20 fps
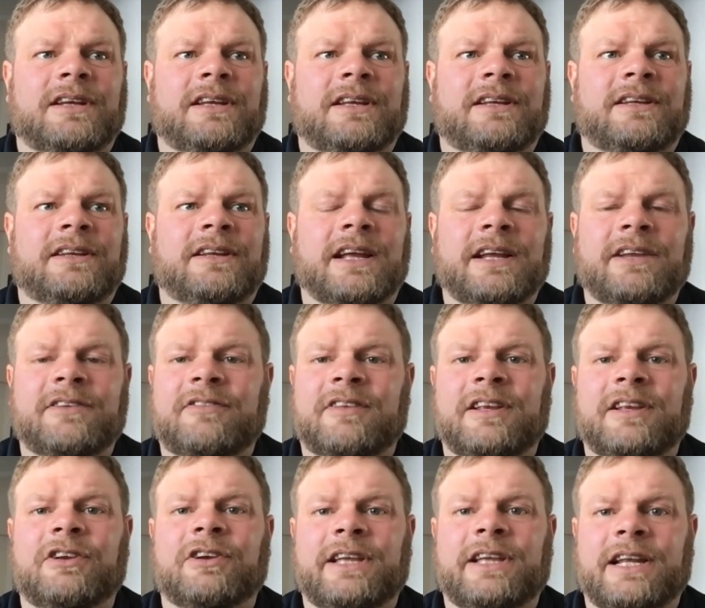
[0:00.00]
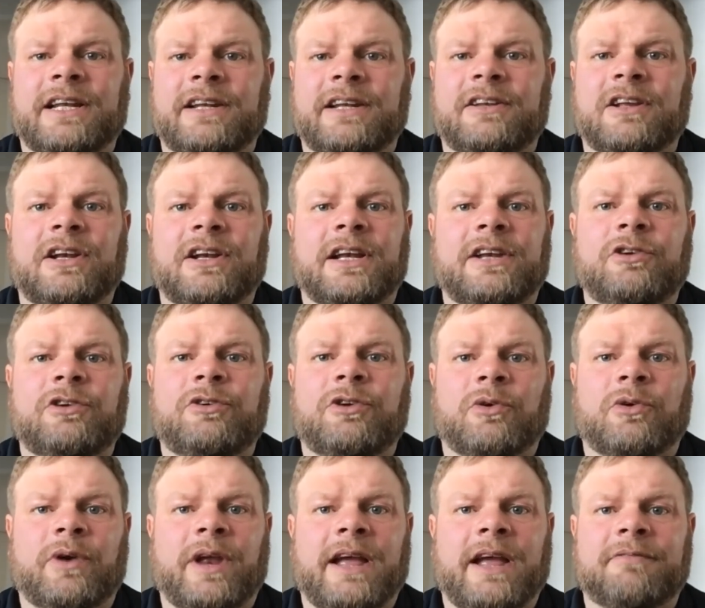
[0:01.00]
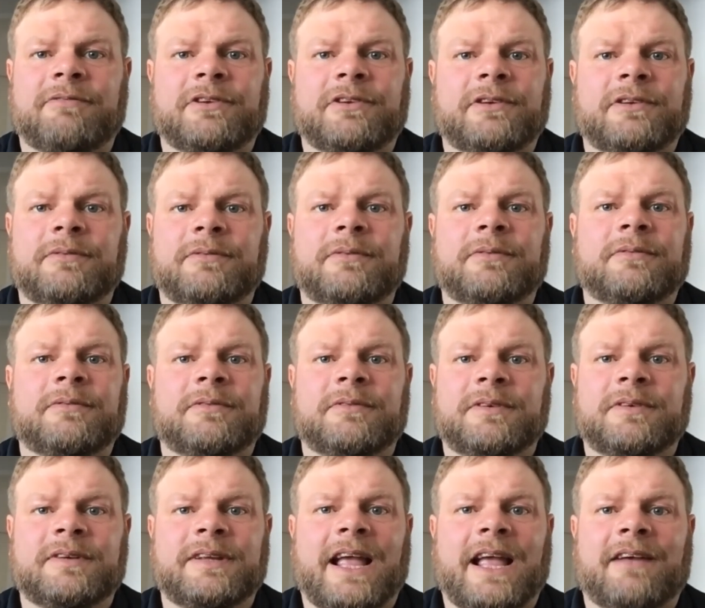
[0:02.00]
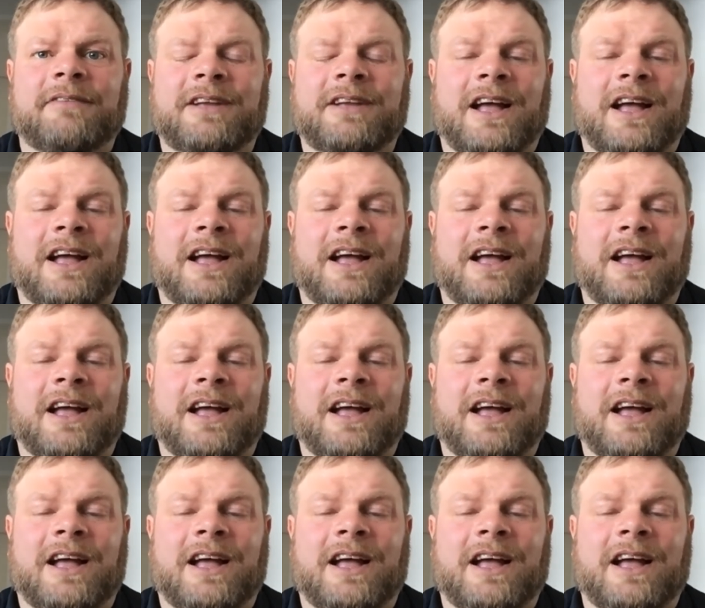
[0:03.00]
nice that you're getting it done and you don't have to have